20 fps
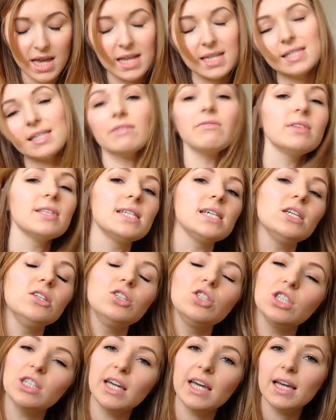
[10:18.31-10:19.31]

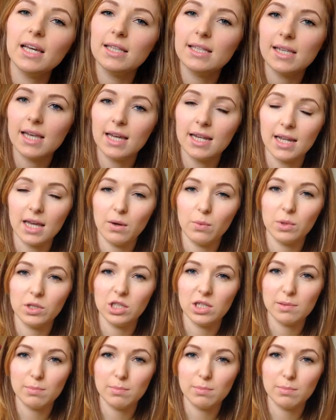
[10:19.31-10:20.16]
17 shades in it, which